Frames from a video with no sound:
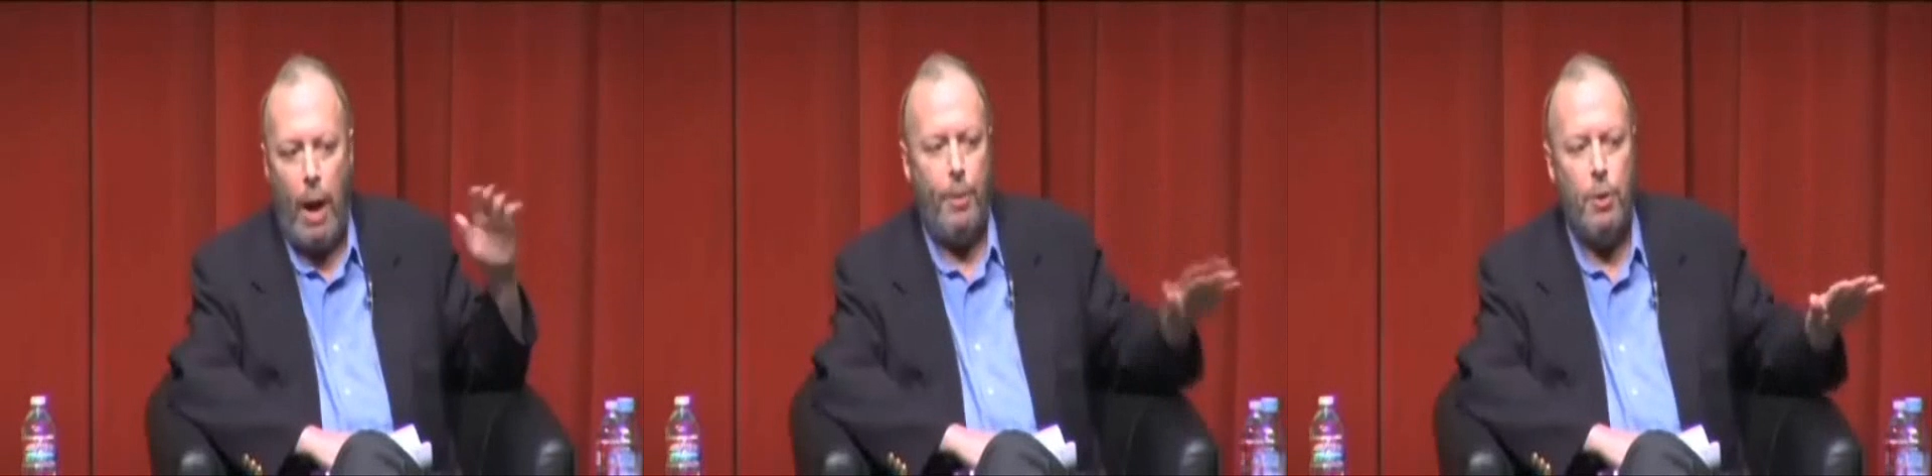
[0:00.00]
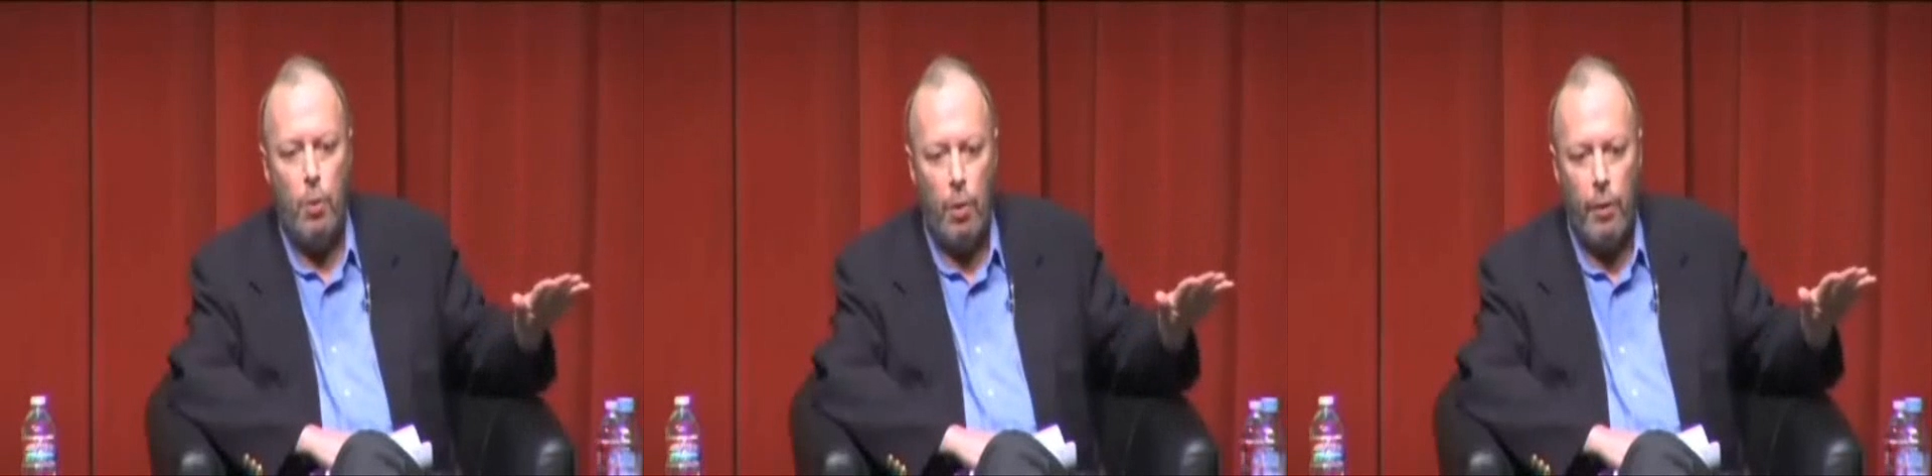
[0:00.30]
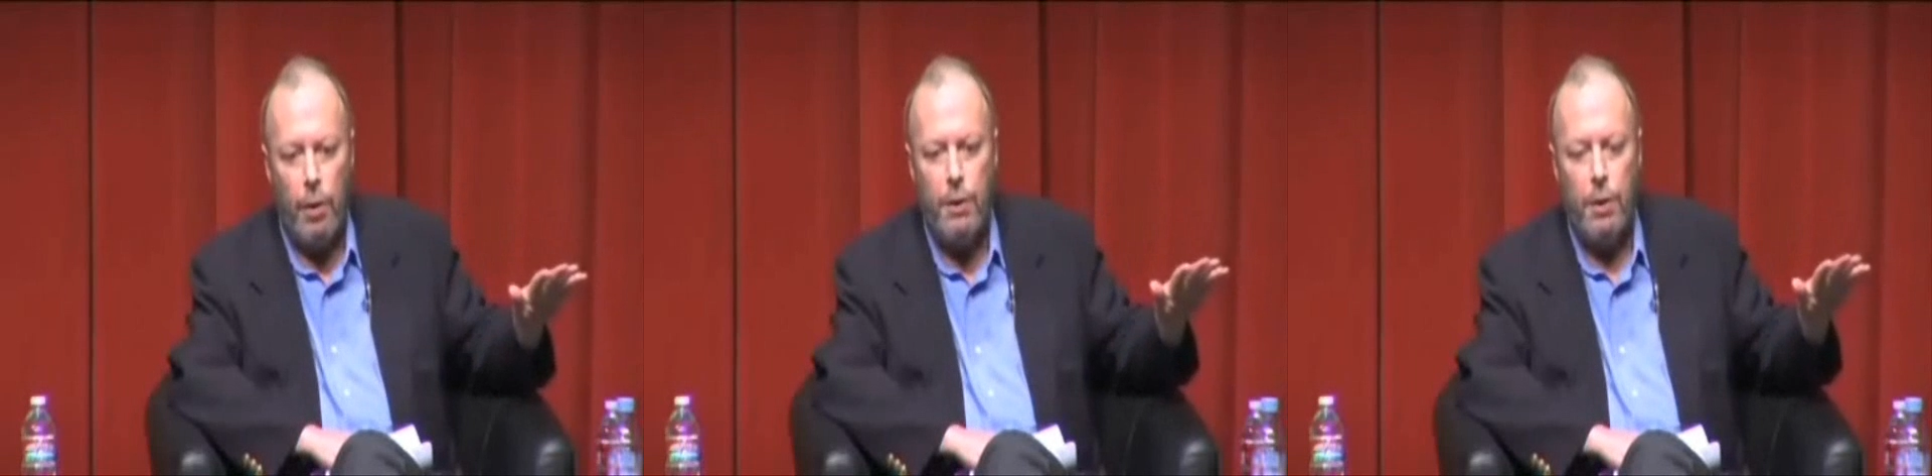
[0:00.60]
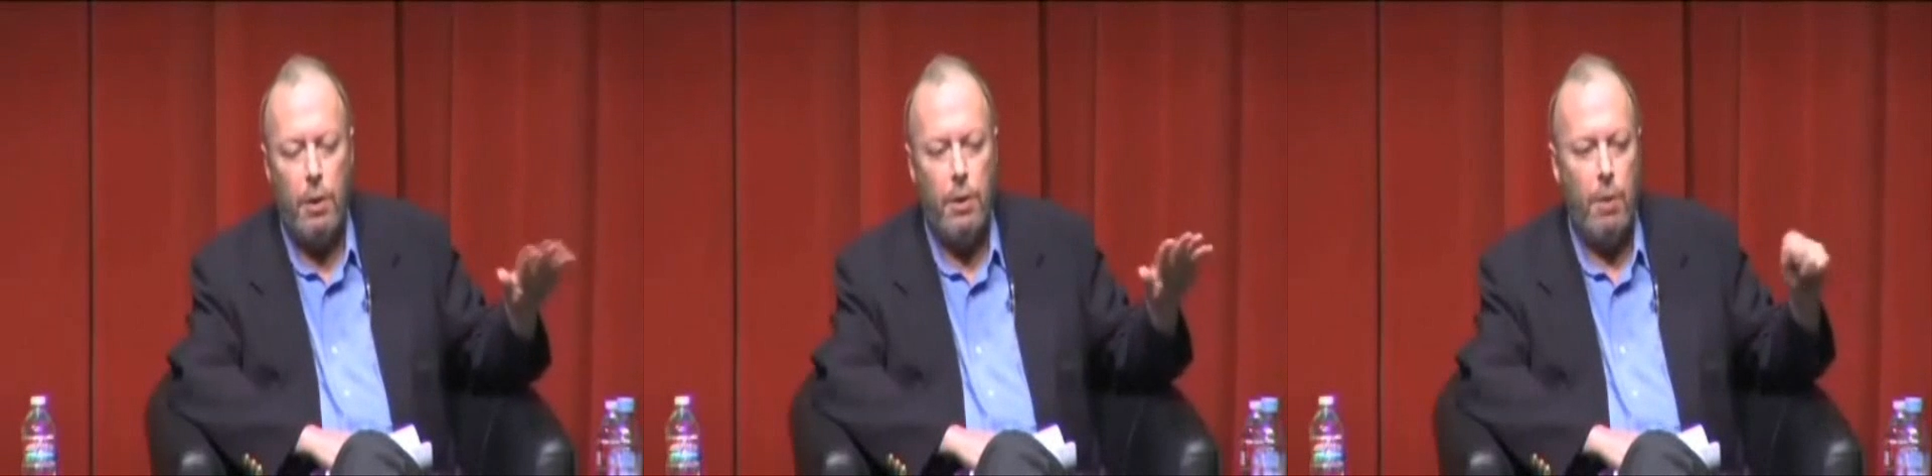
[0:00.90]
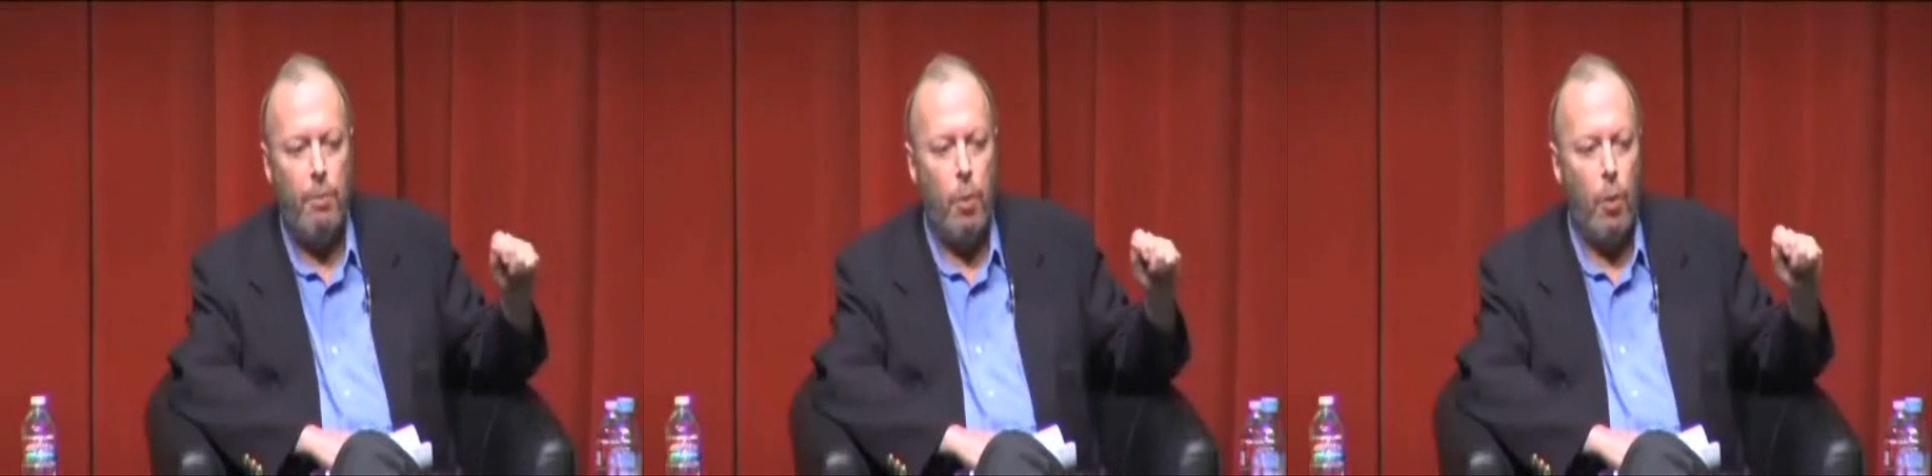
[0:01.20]
will happen to all of us that at
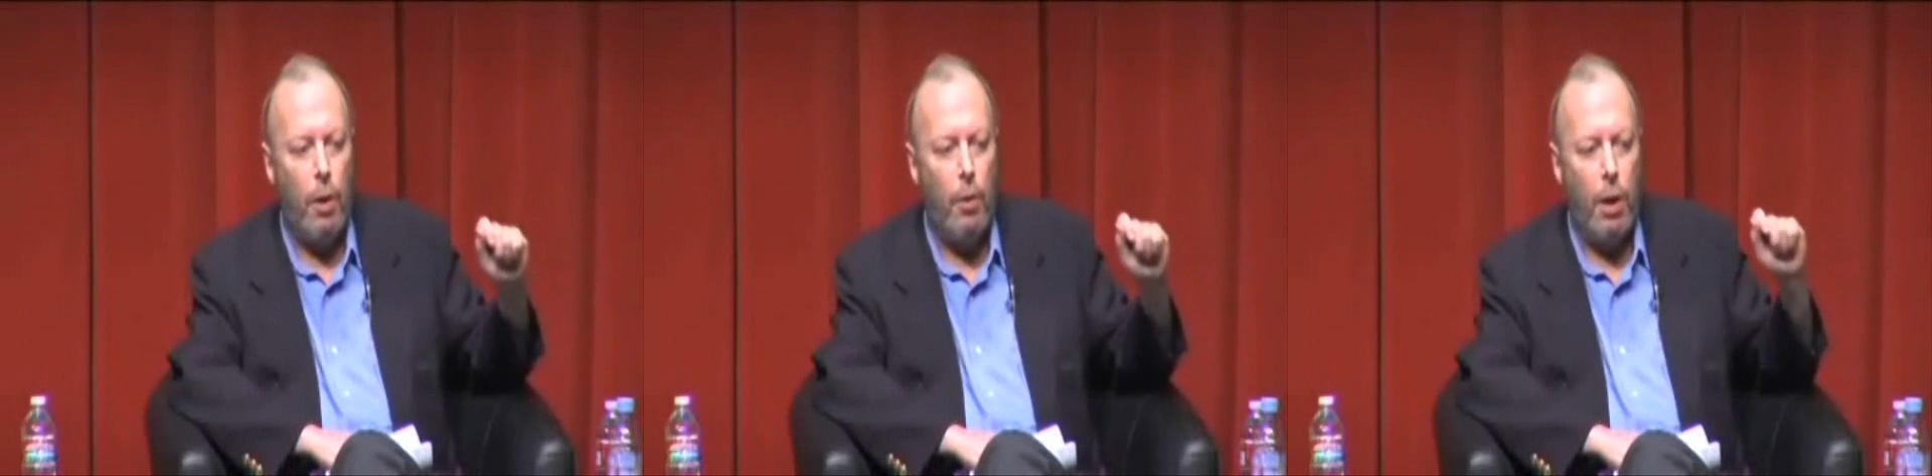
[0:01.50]
some point